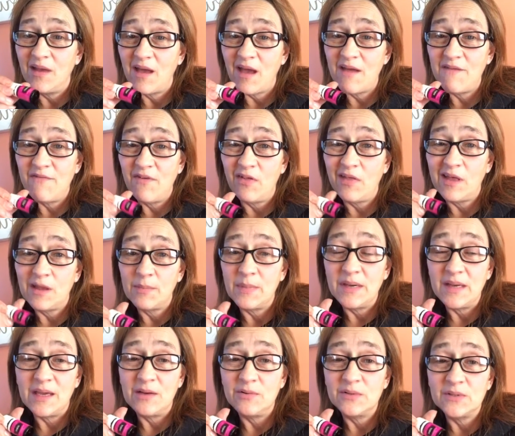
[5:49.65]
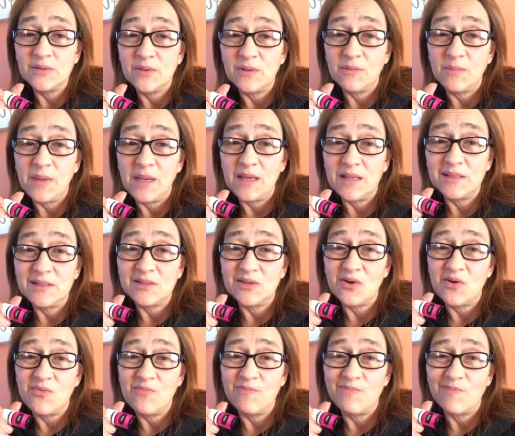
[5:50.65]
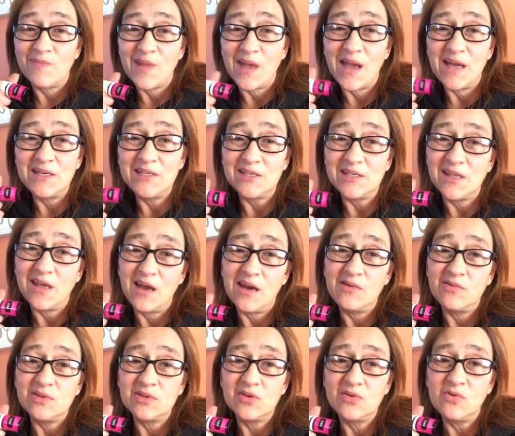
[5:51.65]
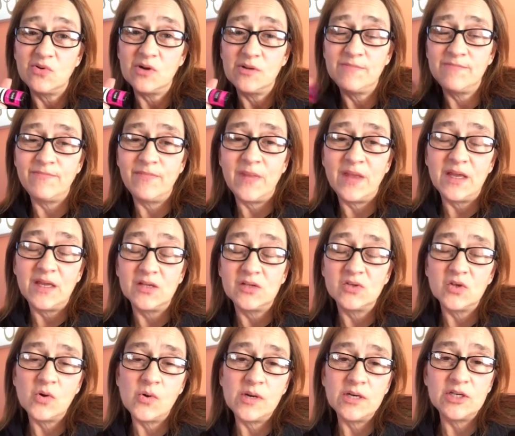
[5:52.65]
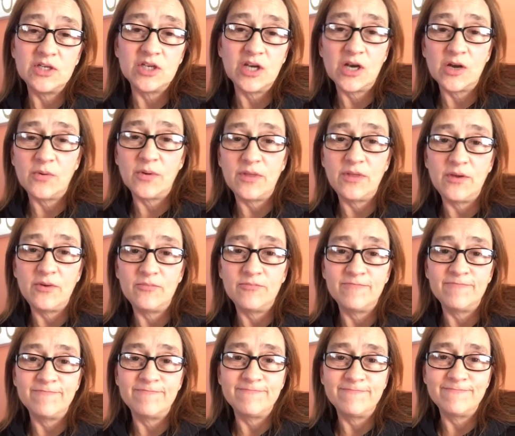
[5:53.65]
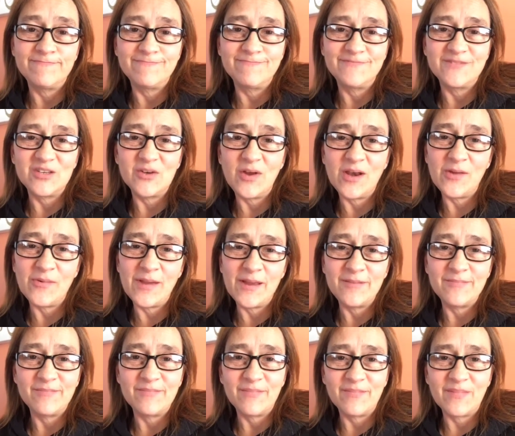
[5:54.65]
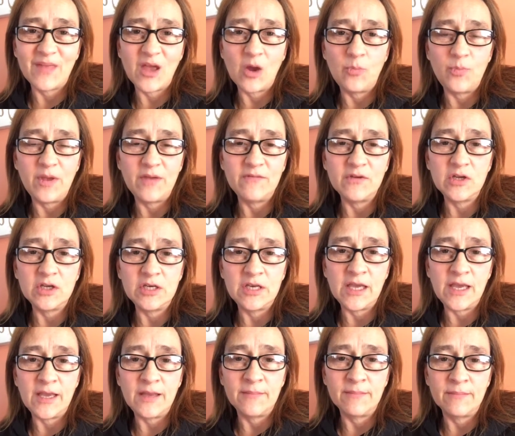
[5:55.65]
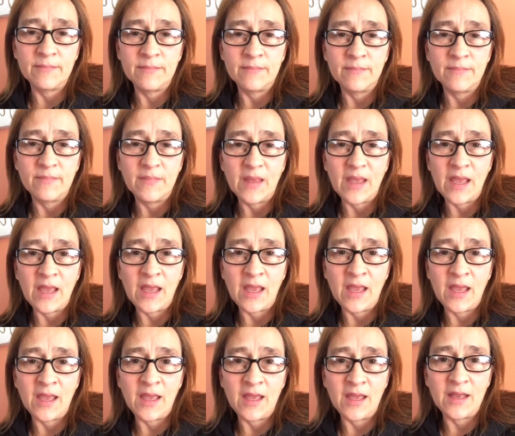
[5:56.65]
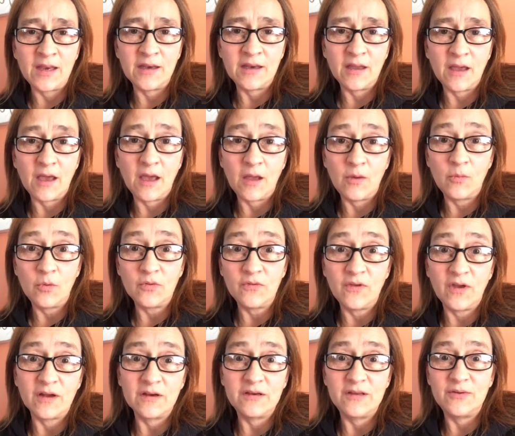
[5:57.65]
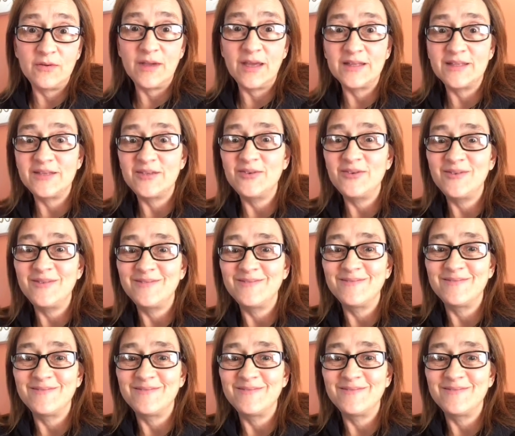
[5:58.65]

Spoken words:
I felt like my dad was with me, and so I just thought it was cool. So I wanted to share it with you. So anyway, I hope you have a good day, and I will talk to you again soon.